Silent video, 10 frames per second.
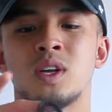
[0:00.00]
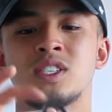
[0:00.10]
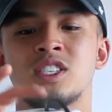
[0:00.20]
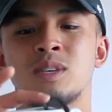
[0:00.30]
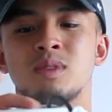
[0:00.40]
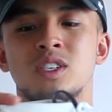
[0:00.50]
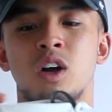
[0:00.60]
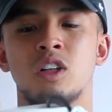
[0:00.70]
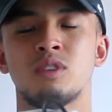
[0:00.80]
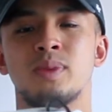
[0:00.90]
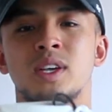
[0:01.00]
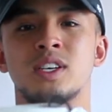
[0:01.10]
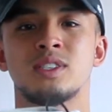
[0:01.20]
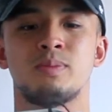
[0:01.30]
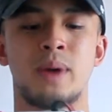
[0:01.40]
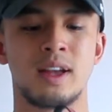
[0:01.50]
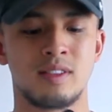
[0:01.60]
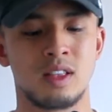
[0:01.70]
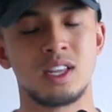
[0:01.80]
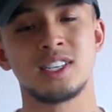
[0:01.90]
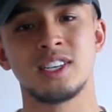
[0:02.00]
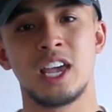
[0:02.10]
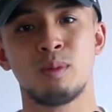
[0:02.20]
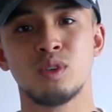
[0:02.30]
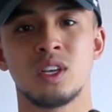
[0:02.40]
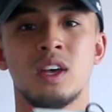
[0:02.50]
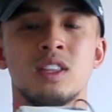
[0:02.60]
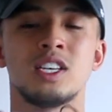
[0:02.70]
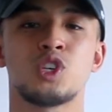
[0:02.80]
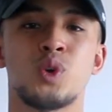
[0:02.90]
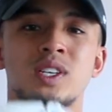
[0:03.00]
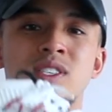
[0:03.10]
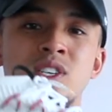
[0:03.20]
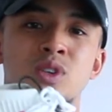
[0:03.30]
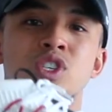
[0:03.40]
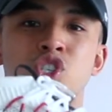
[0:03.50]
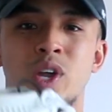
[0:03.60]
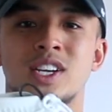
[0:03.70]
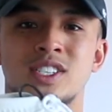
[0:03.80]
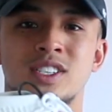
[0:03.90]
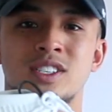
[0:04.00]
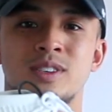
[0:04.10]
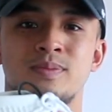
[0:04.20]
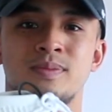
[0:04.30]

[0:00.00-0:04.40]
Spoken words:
one seamless color because back to the lacing cables, this creates zero distractions.